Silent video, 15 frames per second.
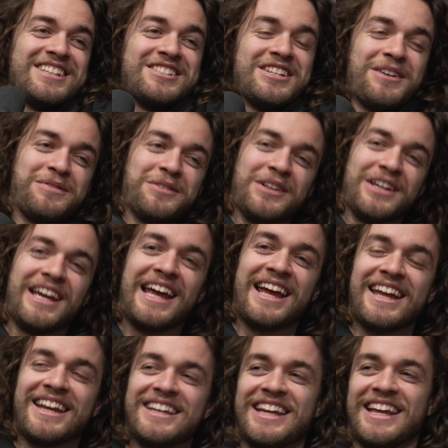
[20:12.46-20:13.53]

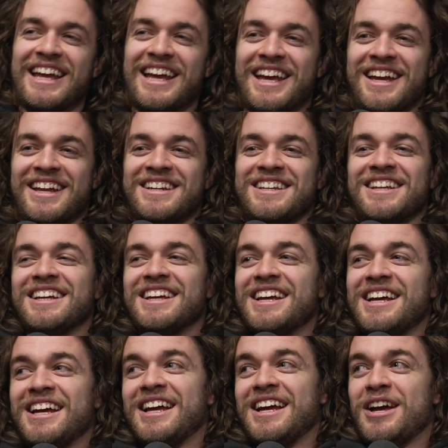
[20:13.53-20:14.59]
definitely. And
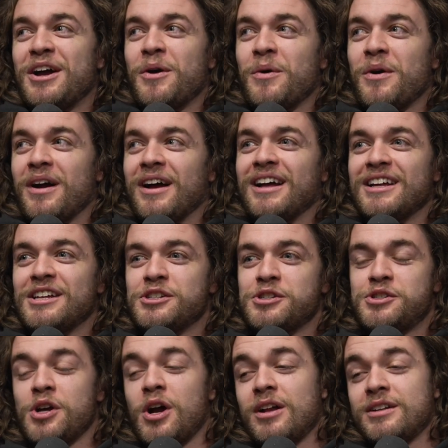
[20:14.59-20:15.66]

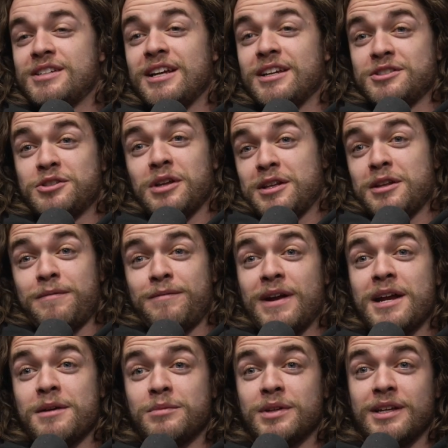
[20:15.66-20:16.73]
Sean Tate, so like the
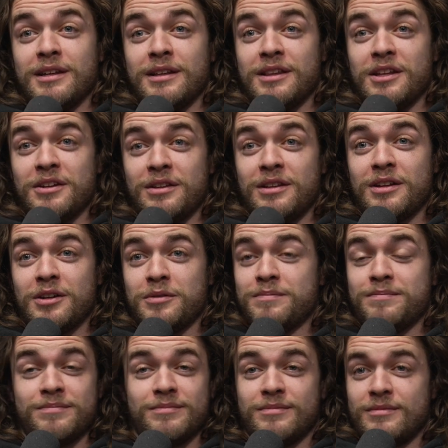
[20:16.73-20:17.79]
family, they're
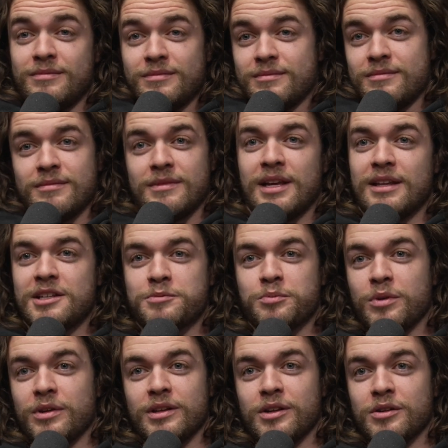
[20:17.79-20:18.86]
at this
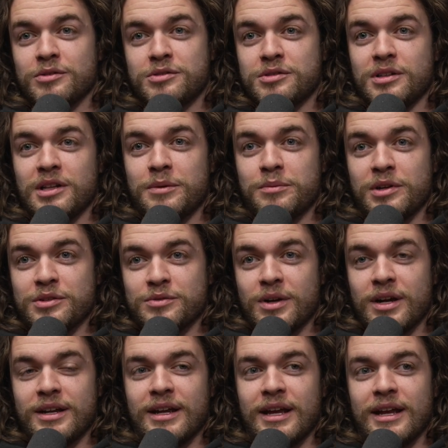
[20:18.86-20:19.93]
point, they're celebrities,
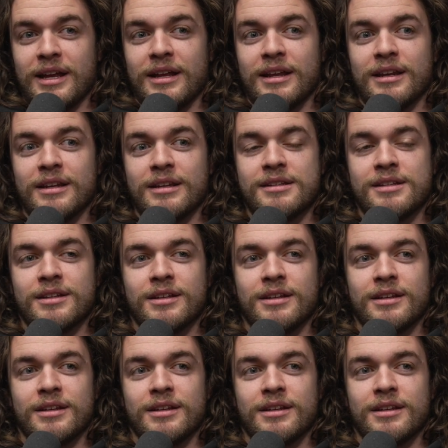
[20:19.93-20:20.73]
right? And